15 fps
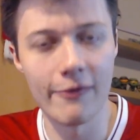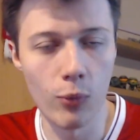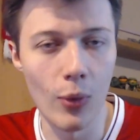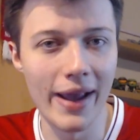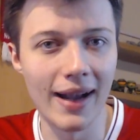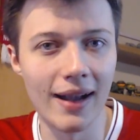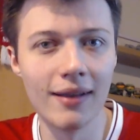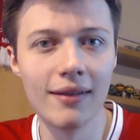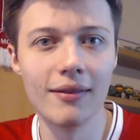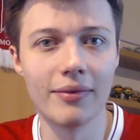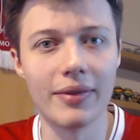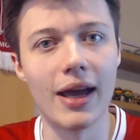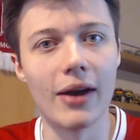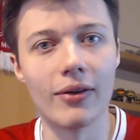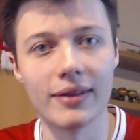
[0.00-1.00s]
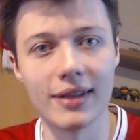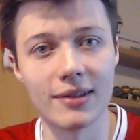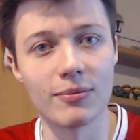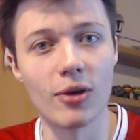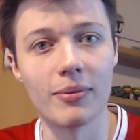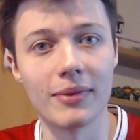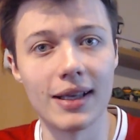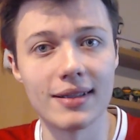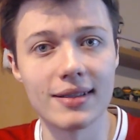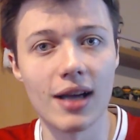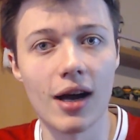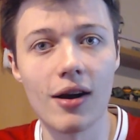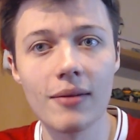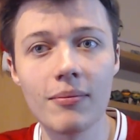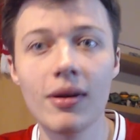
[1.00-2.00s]
wing there at this moment in
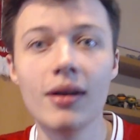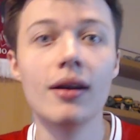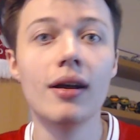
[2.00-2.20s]
time.